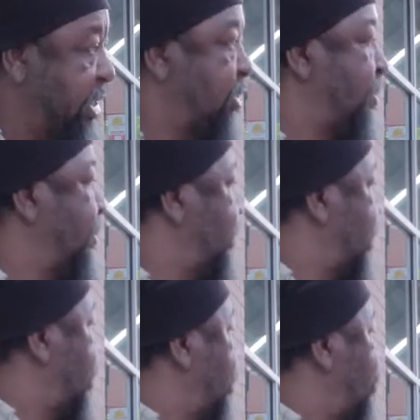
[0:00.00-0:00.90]
Egypt.
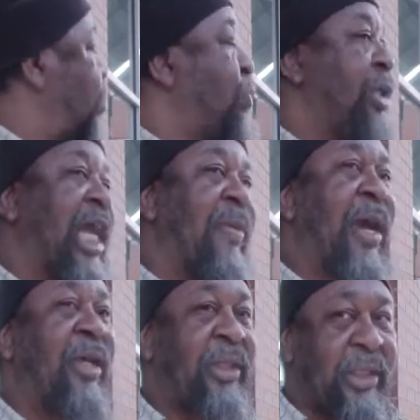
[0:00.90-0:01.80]
So who came
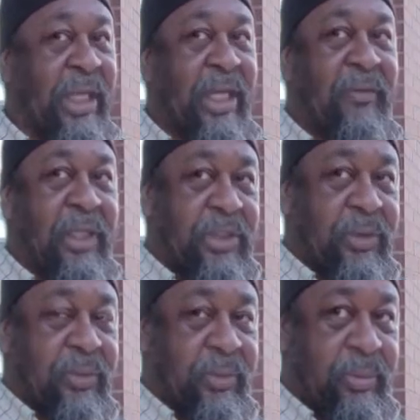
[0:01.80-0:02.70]
out of the land of
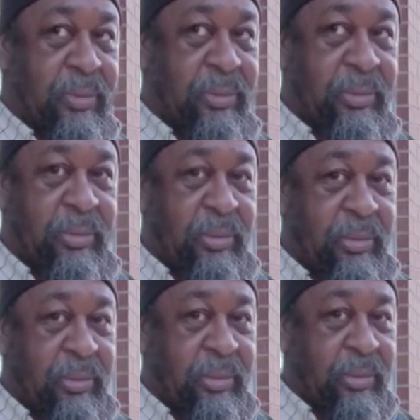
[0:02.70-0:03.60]
Egypt?
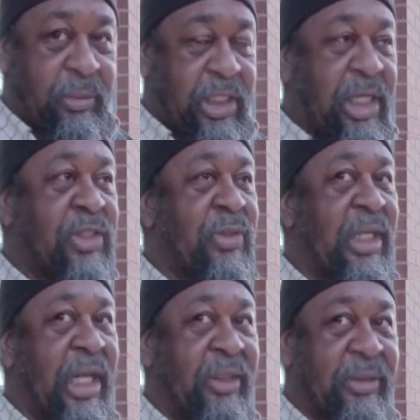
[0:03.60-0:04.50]
The
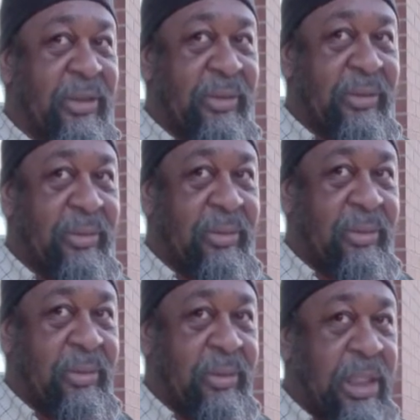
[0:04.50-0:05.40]
Israelites
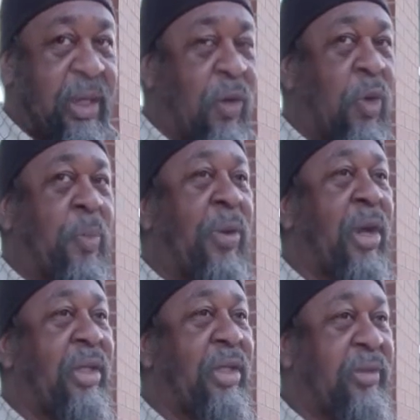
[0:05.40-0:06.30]
that whole
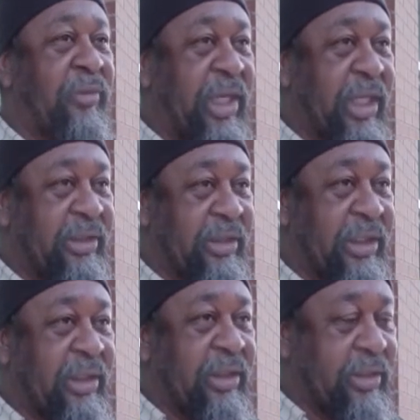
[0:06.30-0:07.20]
part of the Red
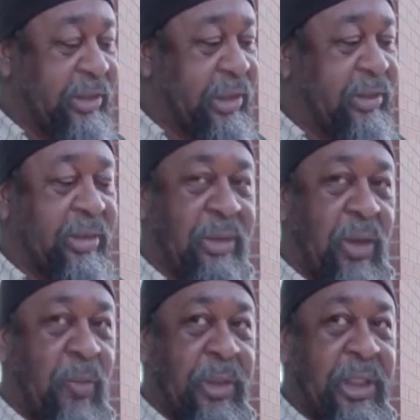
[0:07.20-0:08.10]
Sea, the sea
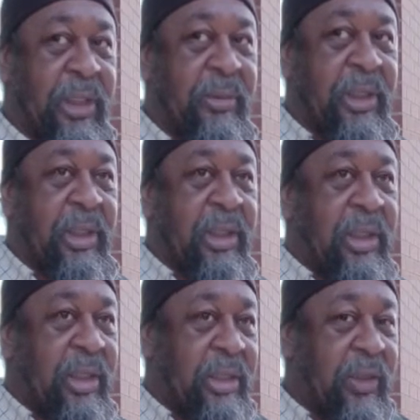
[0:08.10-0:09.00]
opening up,
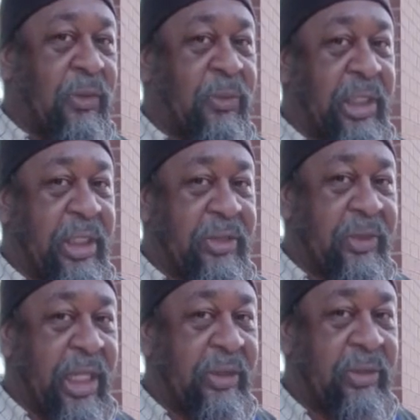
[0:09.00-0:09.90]
those were
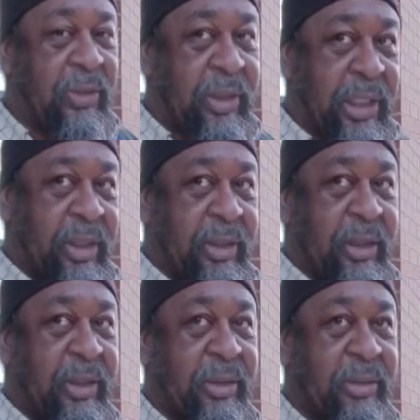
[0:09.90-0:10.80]
Israelites going down in
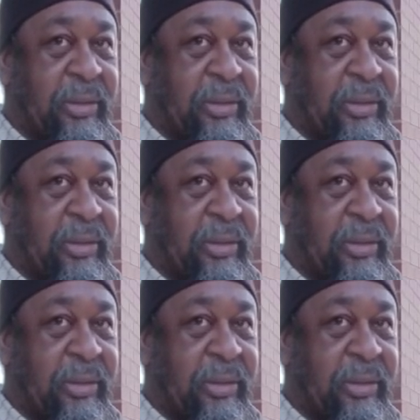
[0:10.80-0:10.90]
there.